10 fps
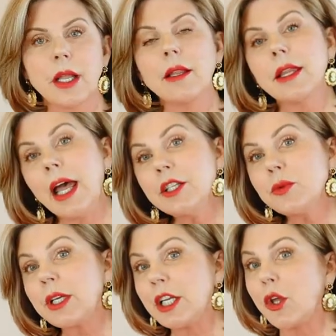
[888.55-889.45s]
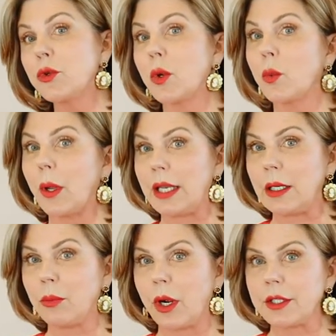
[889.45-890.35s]
And last, we're gonna go through a
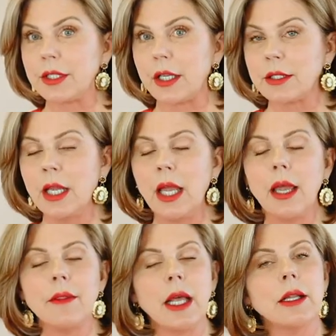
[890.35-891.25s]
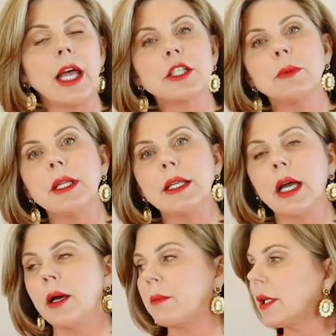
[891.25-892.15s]
rating process. And that allows me
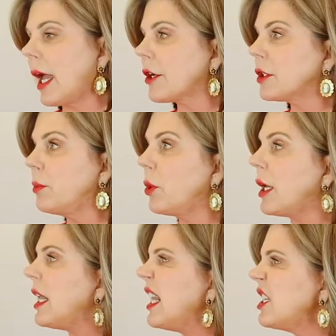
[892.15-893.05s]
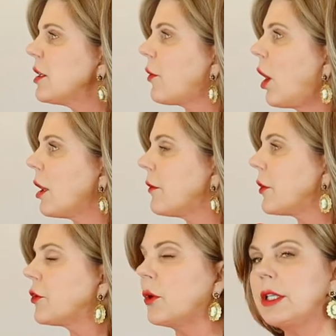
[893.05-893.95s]
to actually put each of all of the
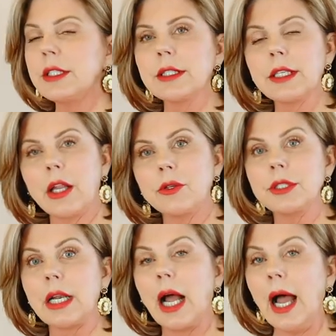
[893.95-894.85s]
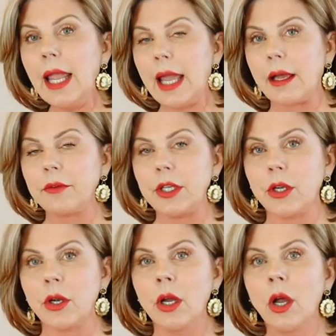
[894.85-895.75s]
36 colors that I have
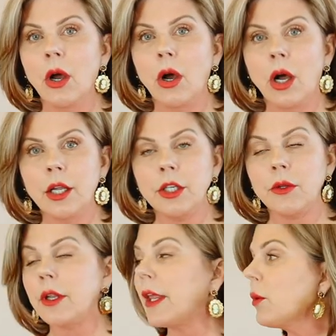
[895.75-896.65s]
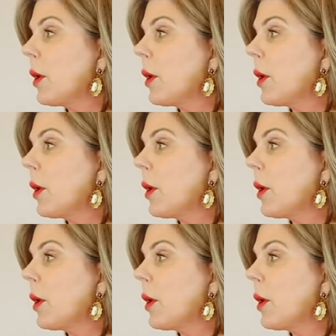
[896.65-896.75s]
here on you. Now they